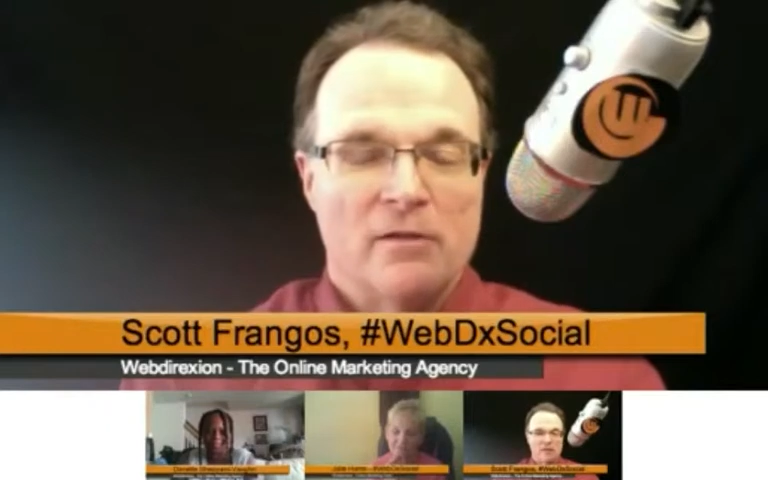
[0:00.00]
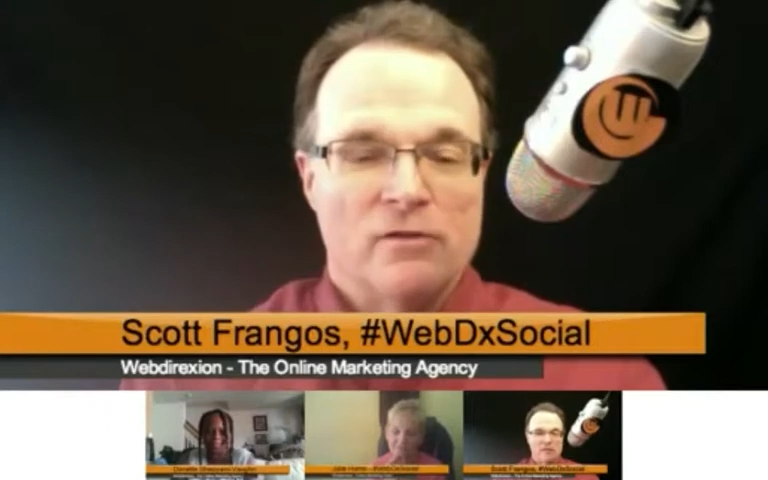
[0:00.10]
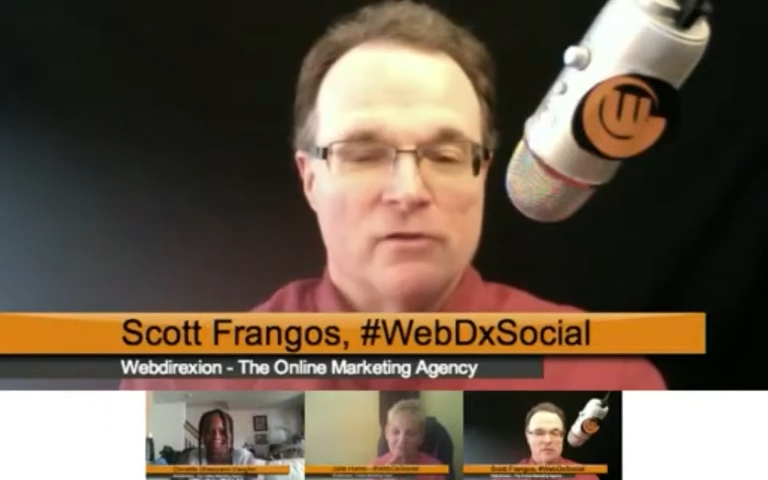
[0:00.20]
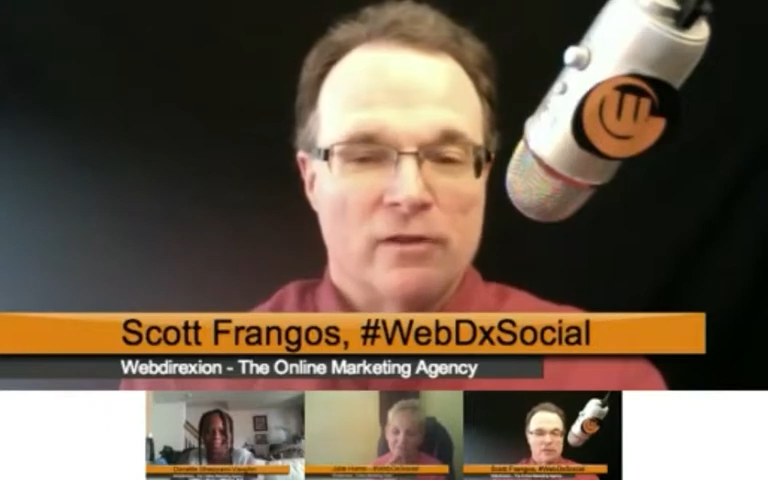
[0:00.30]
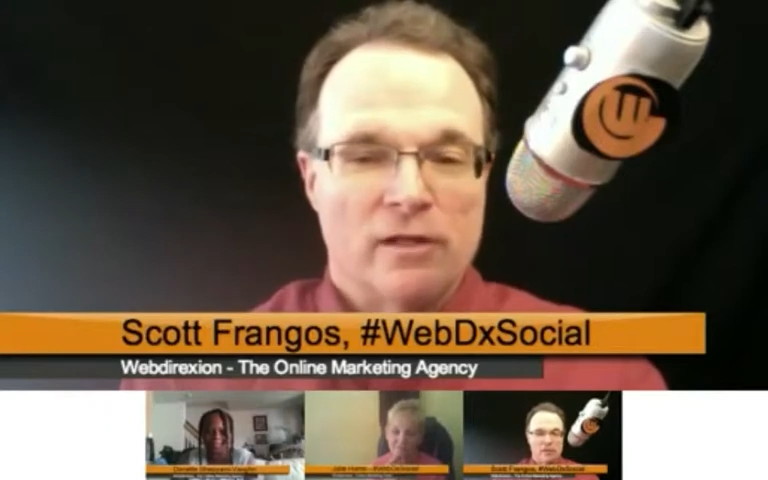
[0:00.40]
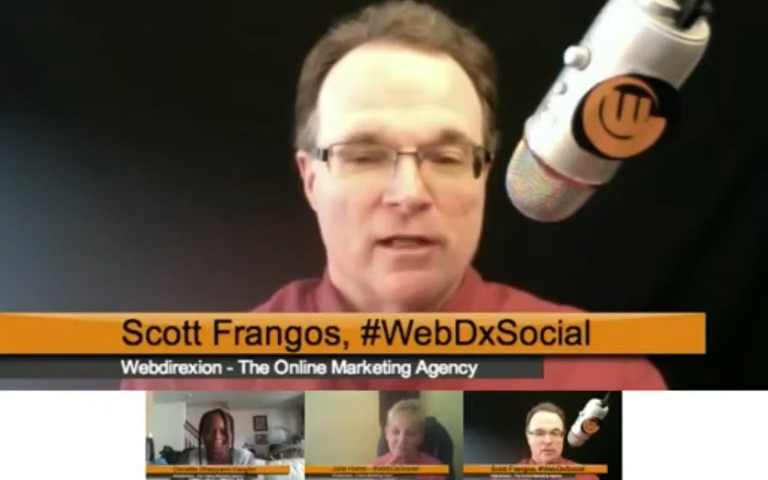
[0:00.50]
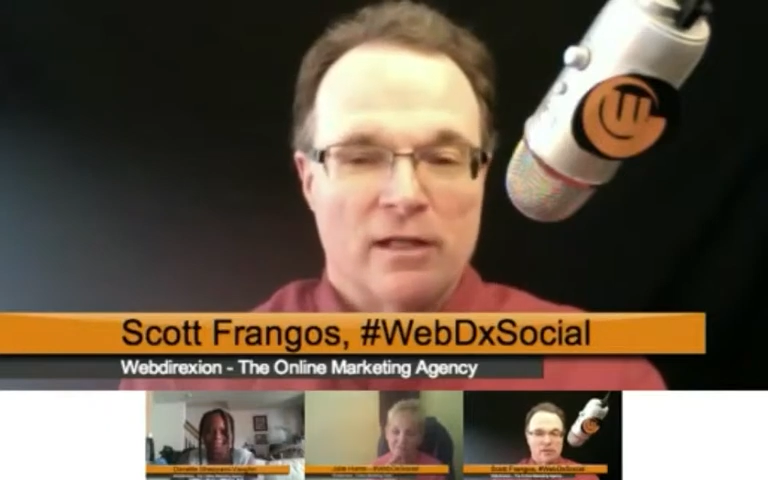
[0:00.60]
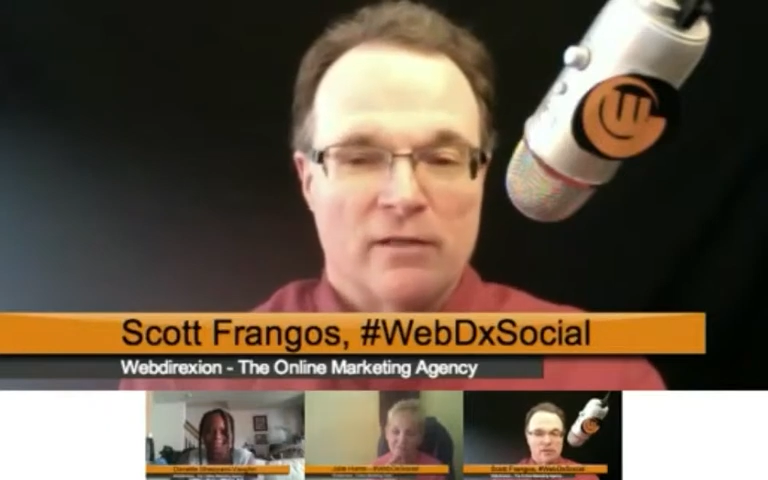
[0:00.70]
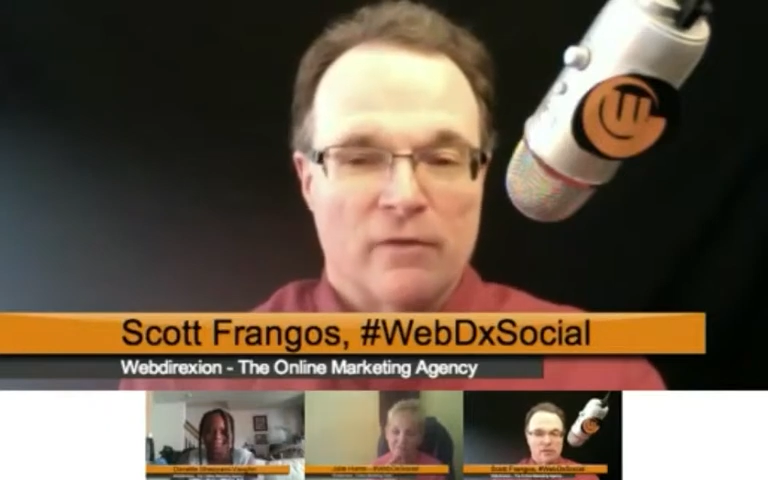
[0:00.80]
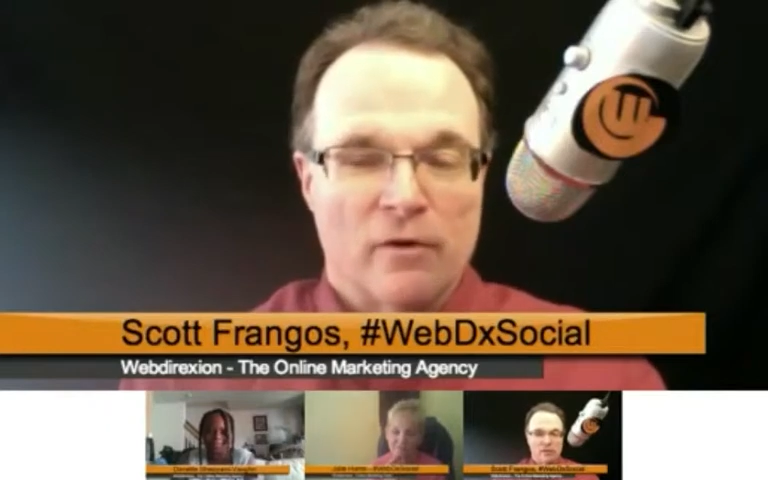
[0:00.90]

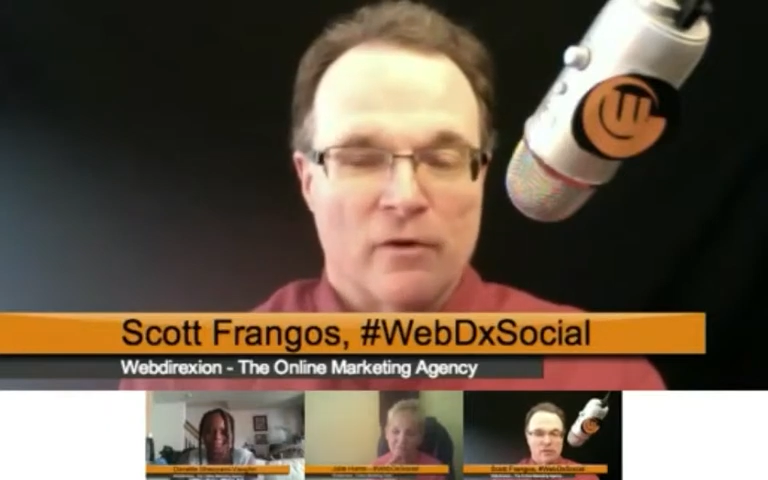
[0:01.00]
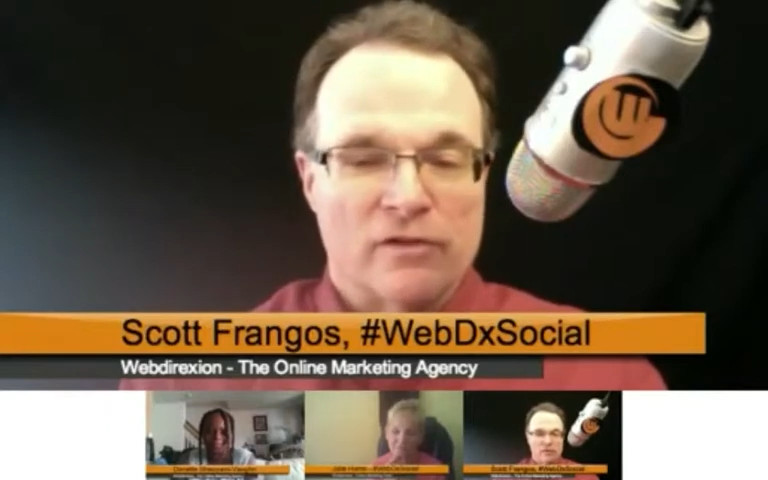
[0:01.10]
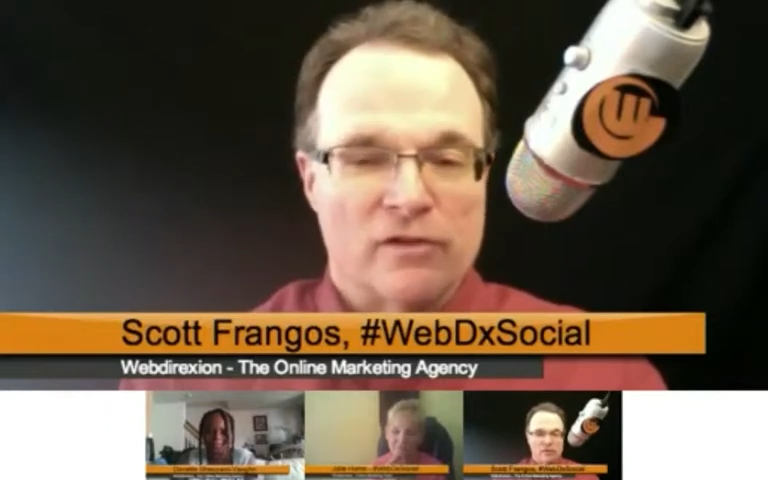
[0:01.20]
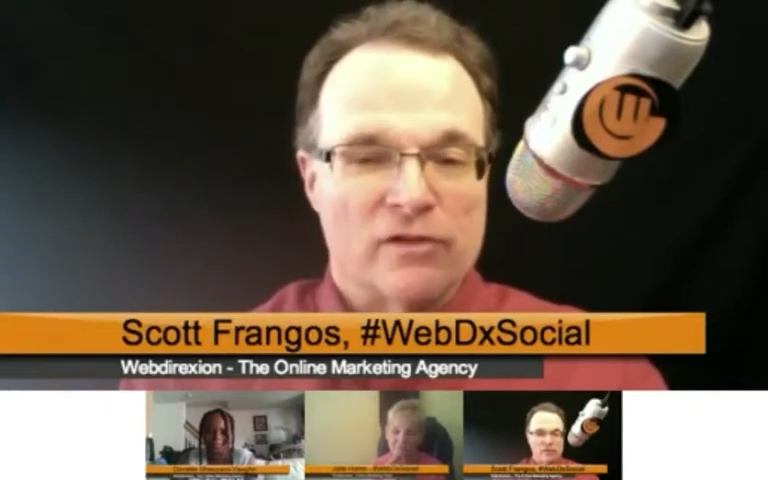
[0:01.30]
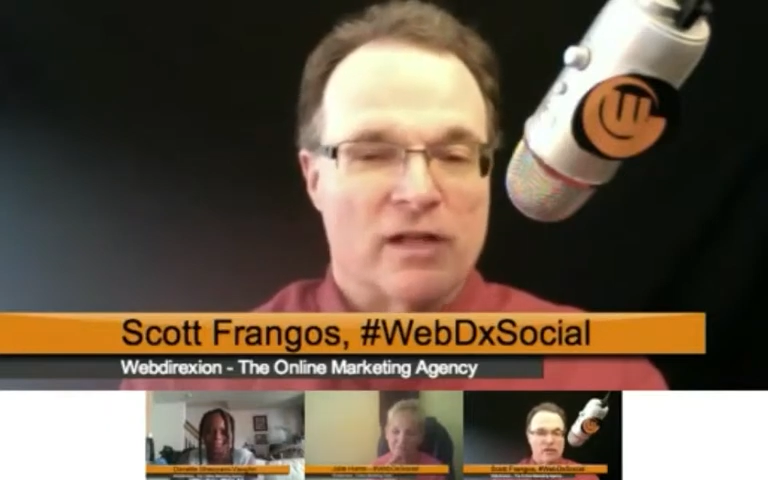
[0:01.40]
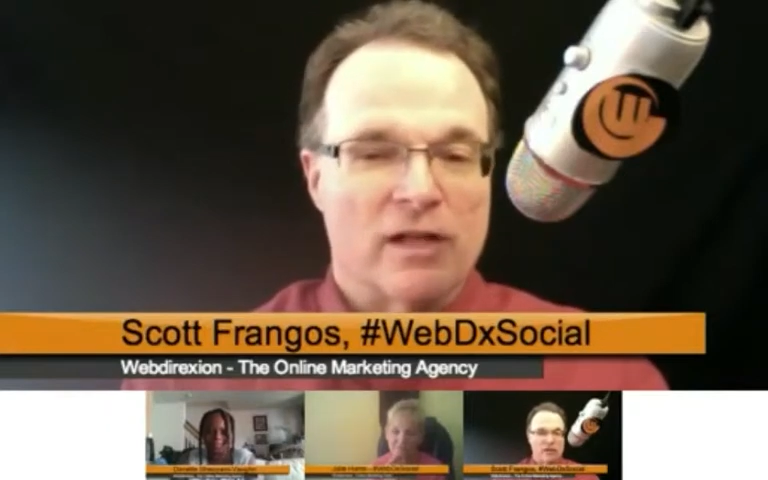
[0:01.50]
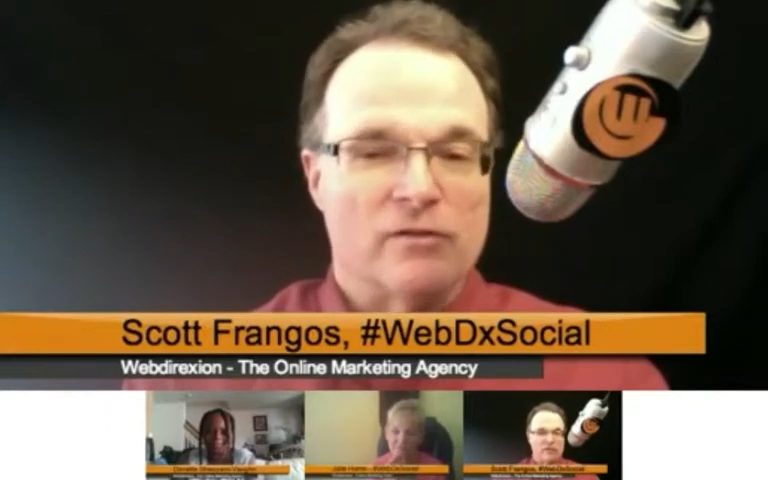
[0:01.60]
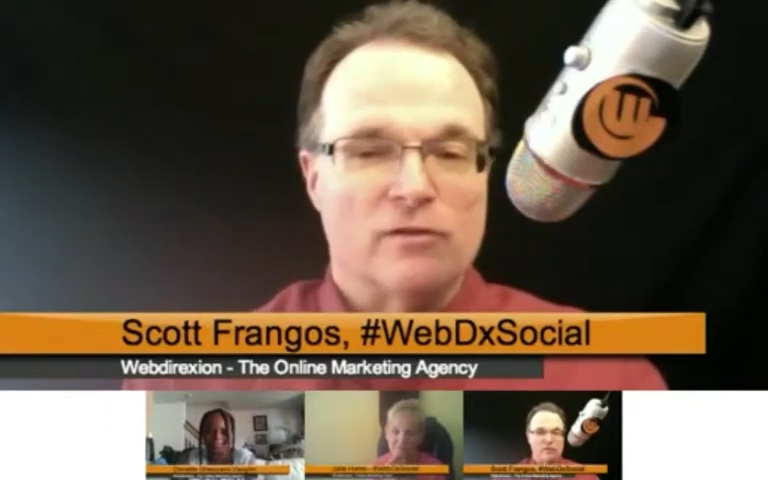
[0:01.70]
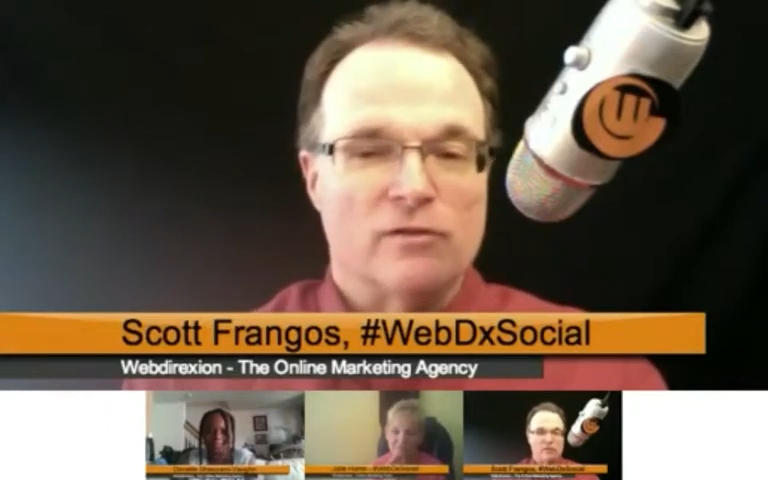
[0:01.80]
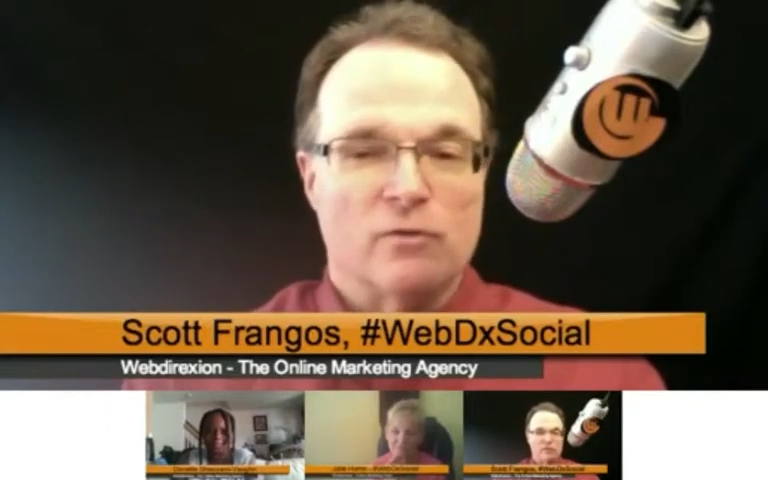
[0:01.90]
Julie focuses
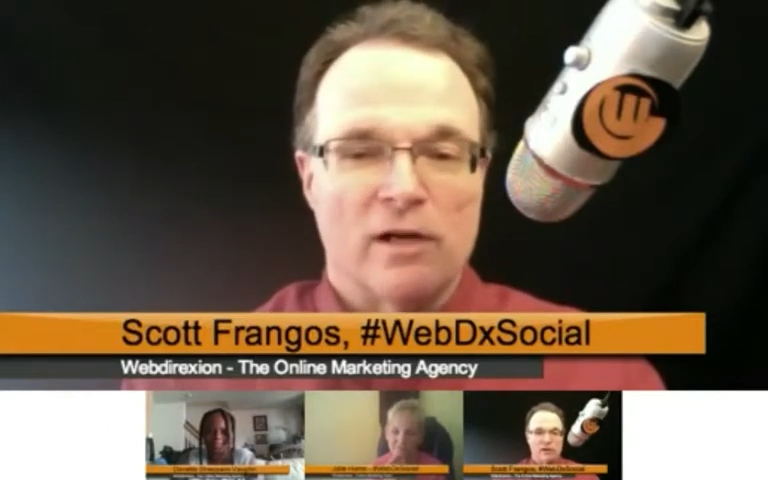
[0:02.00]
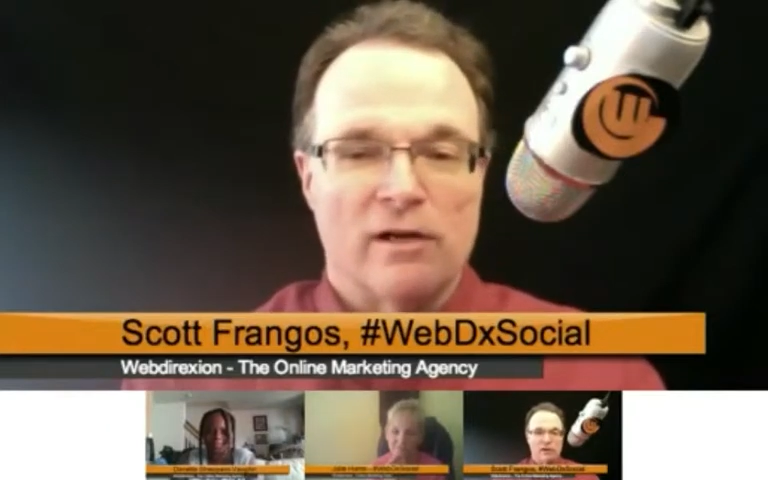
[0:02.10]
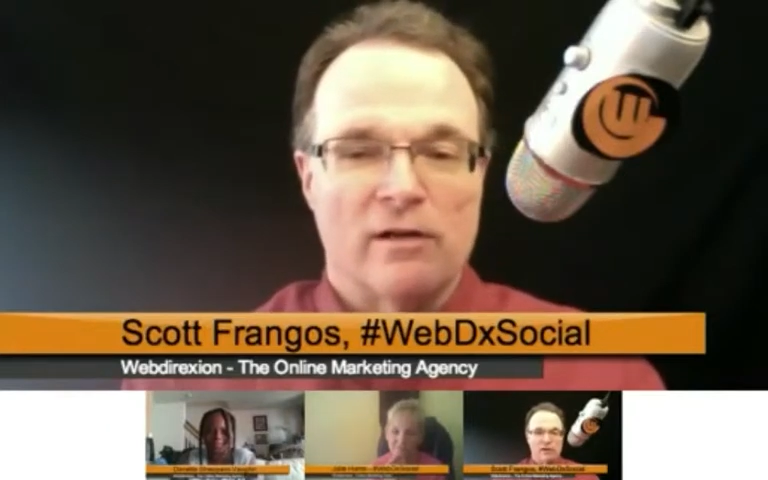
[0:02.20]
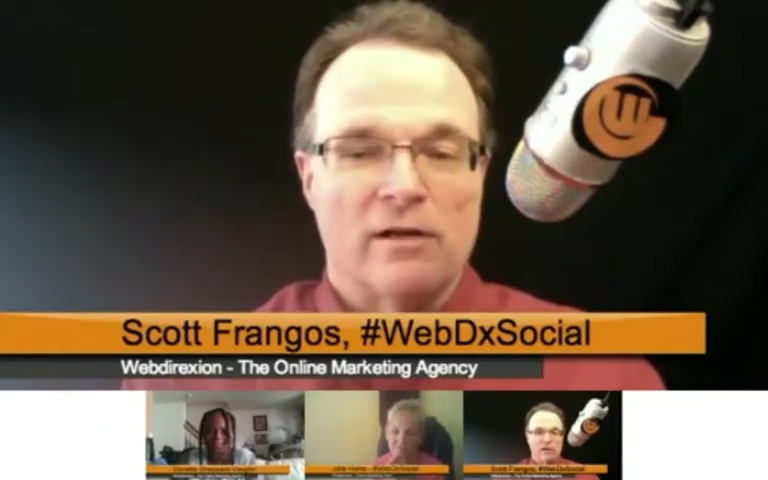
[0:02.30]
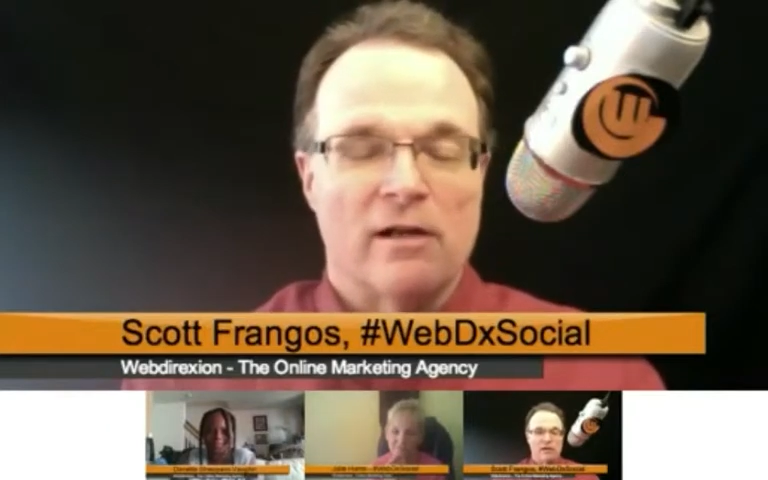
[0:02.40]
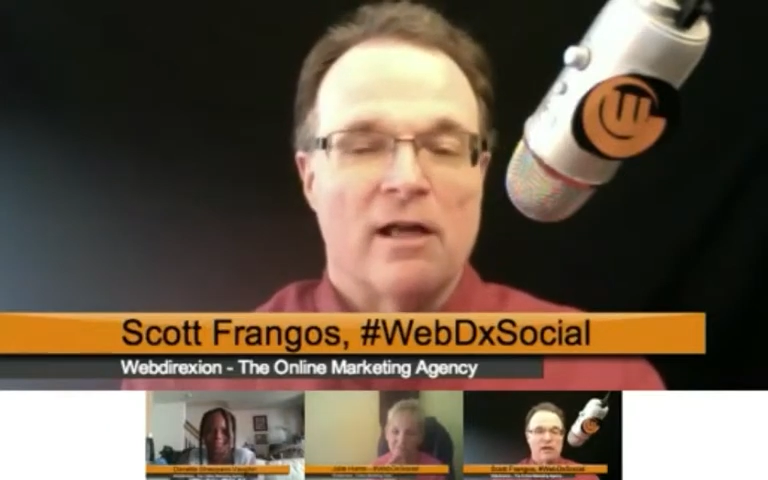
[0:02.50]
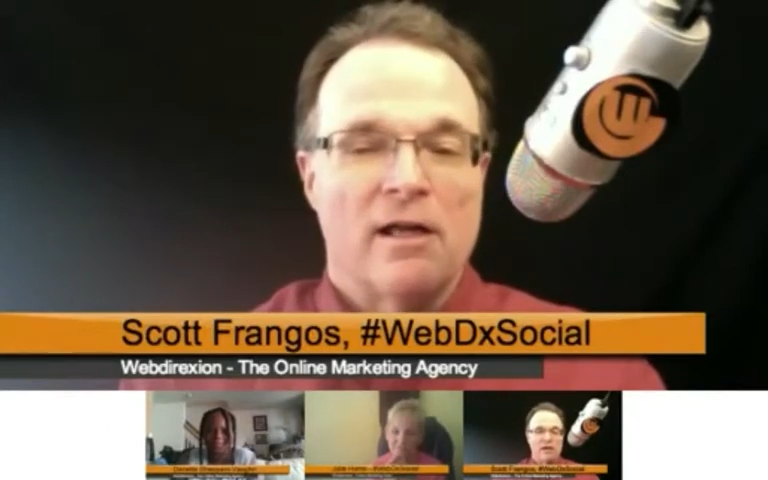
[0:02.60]
on Twitter,